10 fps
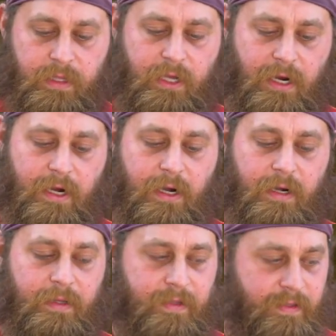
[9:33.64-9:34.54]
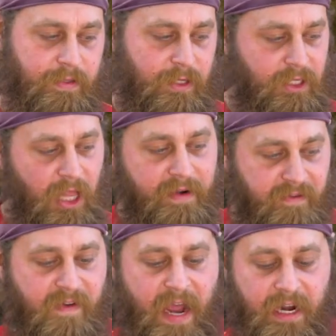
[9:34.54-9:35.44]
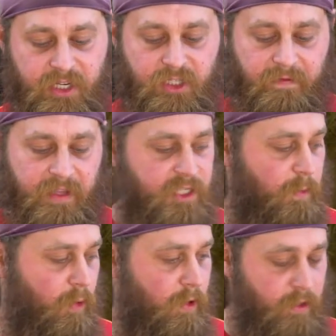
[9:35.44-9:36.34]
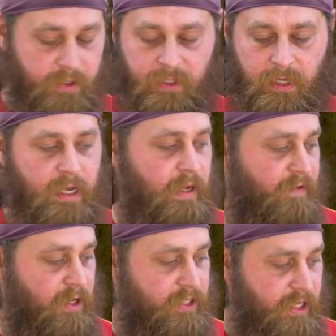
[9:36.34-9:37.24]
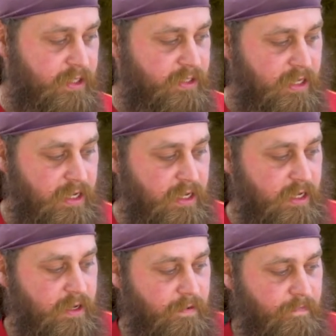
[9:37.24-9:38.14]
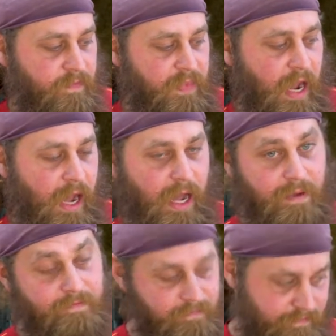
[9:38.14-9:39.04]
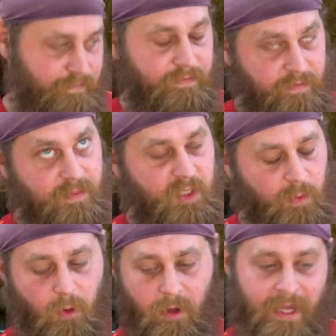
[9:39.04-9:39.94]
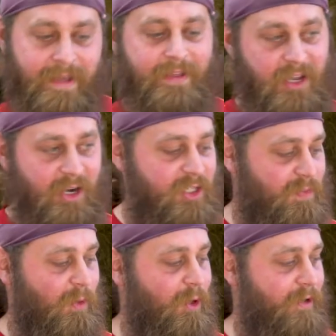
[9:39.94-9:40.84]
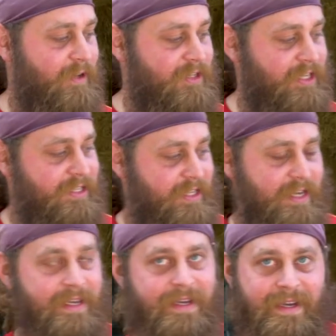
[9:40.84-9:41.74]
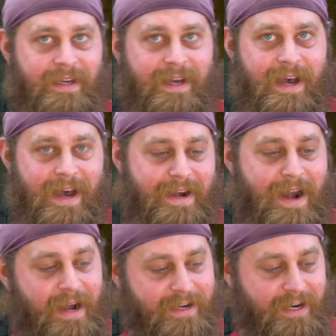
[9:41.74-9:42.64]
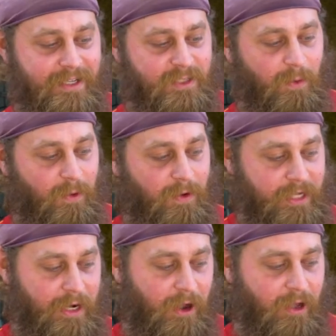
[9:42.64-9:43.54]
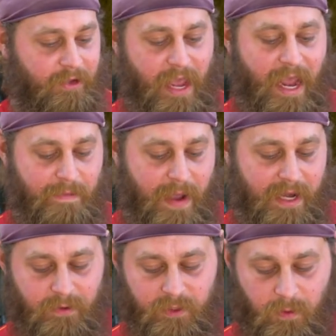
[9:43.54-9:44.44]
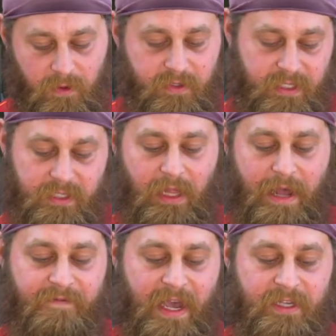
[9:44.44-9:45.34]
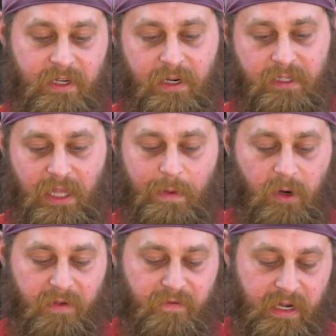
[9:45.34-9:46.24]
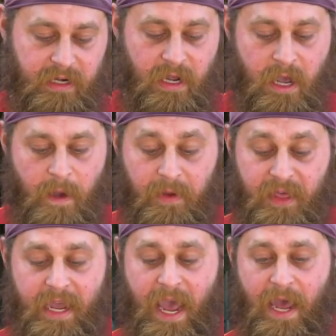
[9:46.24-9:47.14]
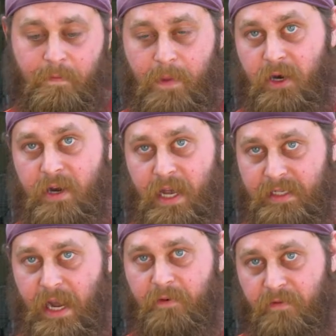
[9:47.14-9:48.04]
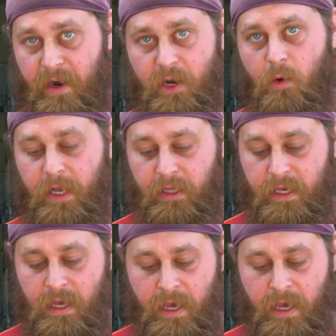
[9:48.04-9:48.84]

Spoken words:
There's a lot of advantages over the spools versus the the geared spool versus the non-geared spools at all, or the hand manual spools. This is a lot faster, it's a lot more convenient, but they can bird nest out very quickly